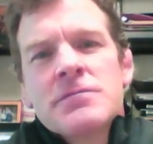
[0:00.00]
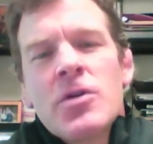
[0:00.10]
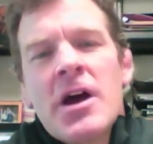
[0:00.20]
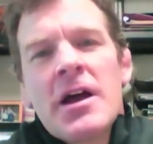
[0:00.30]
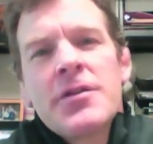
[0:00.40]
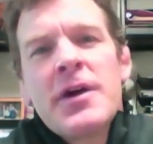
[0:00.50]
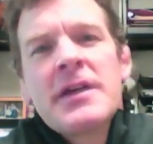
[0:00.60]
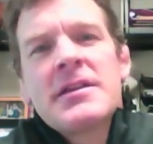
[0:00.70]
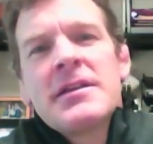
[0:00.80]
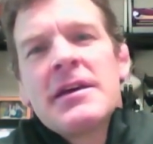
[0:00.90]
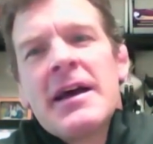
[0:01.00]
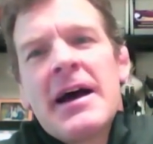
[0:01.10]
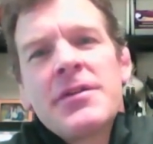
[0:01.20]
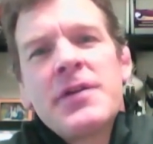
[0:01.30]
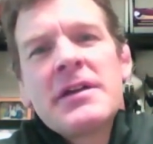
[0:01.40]
Well, I think
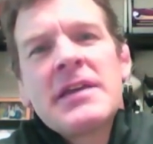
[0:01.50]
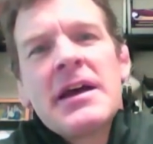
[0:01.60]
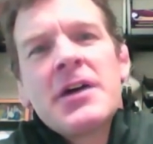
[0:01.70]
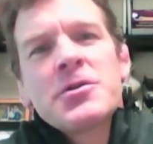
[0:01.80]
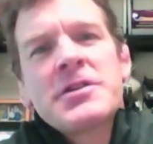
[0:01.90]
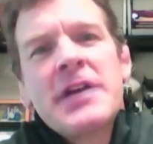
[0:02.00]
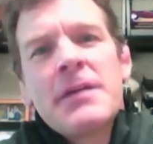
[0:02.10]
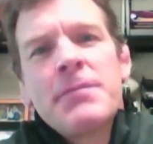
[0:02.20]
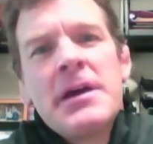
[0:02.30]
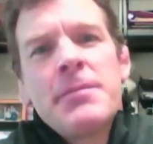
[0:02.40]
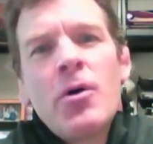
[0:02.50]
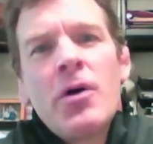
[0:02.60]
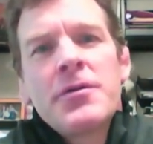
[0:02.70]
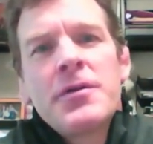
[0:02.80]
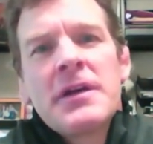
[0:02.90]
they understand
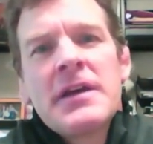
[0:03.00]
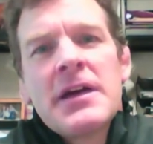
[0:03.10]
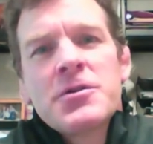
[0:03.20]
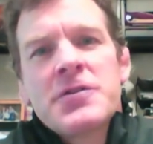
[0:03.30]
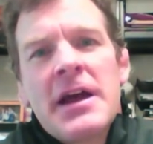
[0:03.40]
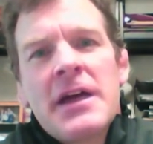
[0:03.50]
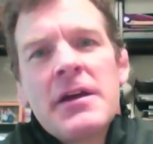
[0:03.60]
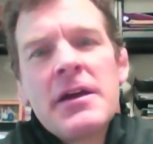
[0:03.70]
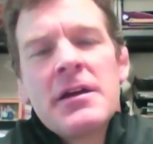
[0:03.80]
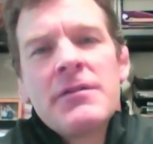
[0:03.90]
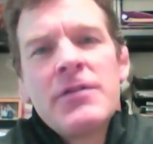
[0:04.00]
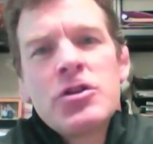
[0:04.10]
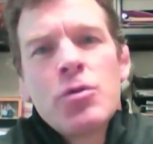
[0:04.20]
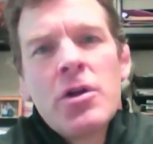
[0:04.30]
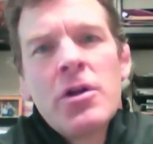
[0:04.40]
people. I think they understand the
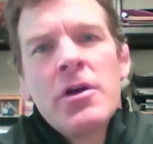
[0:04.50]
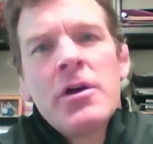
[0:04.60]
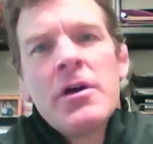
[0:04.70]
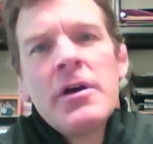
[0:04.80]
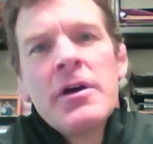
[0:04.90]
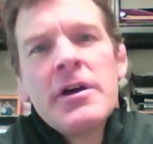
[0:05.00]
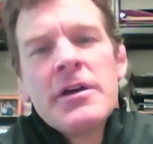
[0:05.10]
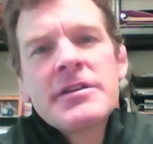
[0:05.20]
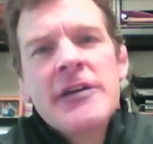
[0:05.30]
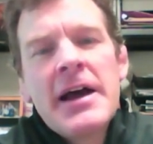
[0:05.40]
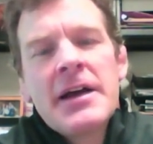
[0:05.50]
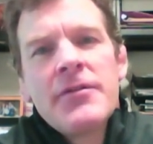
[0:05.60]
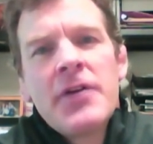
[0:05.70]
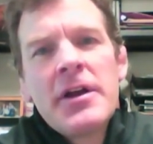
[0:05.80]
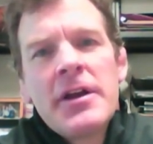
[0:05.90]
individual side
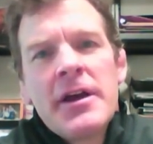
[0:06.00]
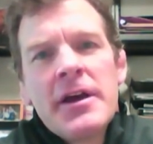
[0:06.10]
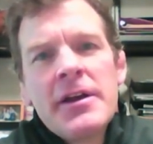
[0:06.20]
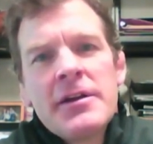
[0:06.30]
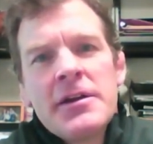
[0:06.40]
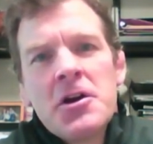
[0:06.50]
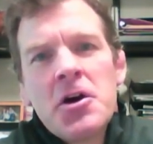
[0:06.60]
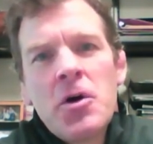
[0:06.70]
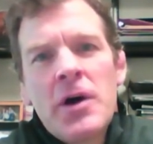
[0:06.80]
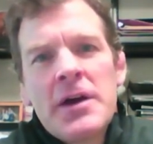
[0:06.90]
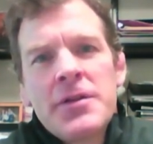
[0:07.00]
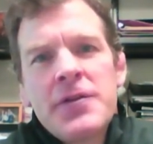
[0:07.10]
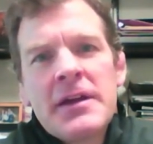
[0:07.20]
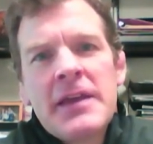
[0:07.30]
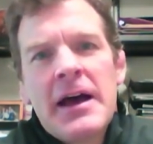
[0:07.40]
of it, and, you know, I
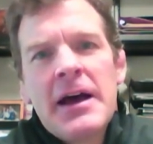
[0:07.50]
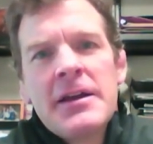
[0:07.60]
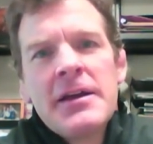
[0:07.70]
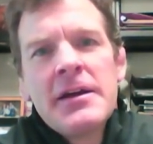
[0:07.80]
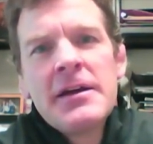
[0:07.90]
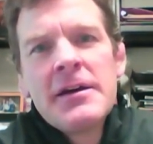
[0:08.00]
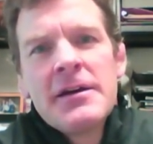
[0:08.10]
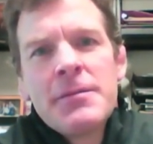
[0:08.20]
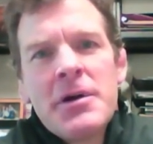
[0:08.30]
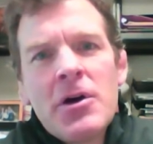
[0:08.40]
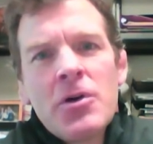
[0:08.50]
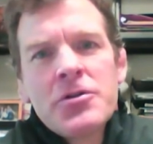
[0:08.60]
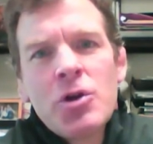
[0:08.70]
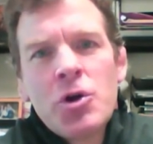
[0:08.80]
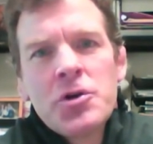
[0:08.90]
think that Bill's
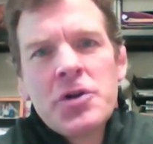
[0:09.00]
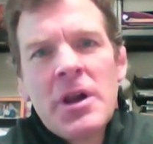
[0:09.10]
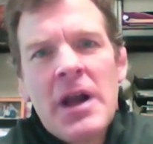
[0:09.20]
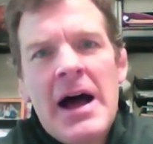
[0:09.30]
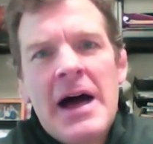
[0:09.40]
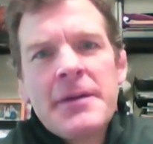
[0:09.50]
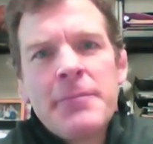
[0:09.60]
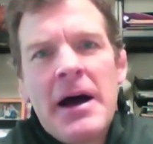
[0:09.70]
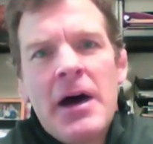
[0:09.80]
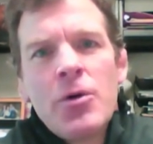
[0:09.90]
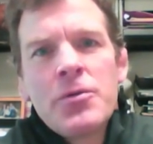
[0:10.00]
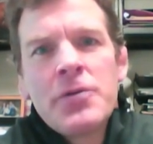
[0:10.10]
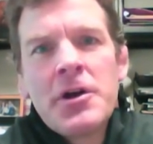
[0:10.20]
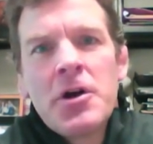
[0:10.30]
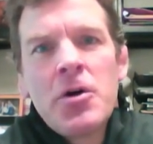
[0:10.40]
learned a lot about,
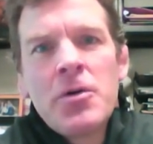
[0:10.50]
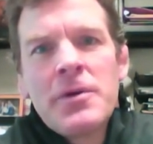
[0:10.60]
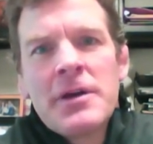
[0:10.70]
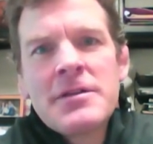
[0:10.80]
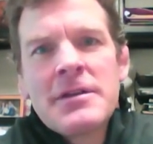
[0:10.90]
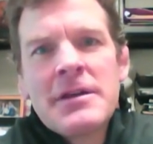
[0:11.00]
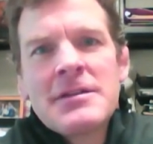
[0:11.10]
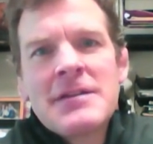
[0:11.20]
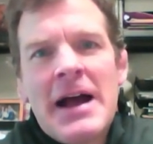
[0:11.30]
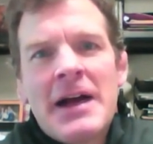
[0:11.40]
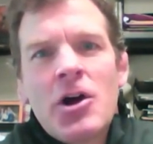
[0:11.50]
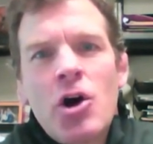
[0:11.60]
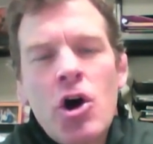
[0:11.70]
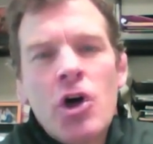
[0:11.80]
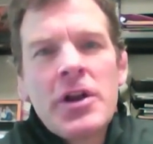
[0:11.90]
you know, he's not going to
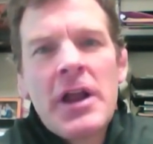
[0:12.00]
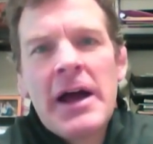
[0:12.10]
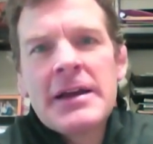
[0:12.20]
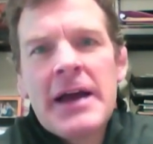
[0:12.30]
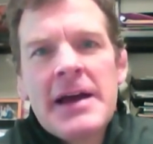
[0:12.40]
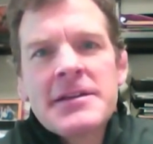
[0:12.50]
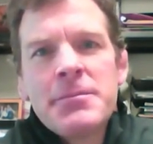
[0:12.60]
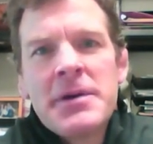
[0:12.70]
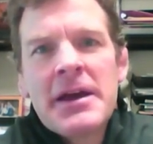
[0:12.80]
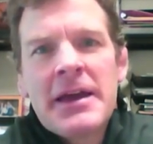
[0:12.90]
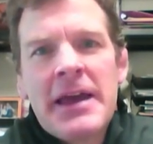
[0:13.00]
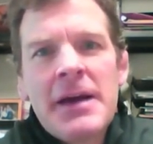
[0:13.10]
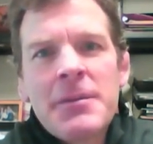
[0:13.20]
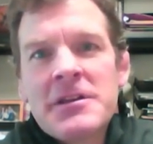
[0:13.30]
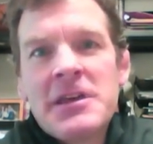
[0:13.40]
hardline guys to be at
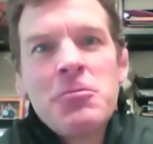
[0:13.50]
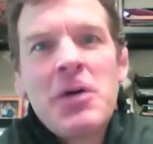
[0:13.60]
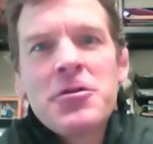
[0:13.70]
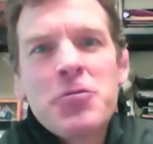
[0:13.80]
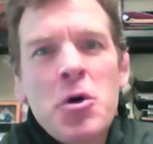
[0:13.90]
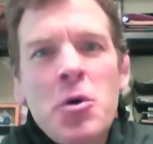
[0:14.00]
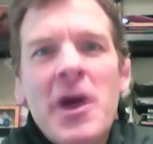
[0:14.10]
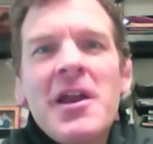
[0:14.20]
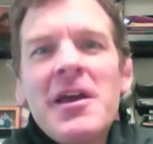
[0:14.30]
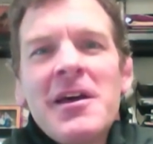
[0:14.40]
camp because he went through it.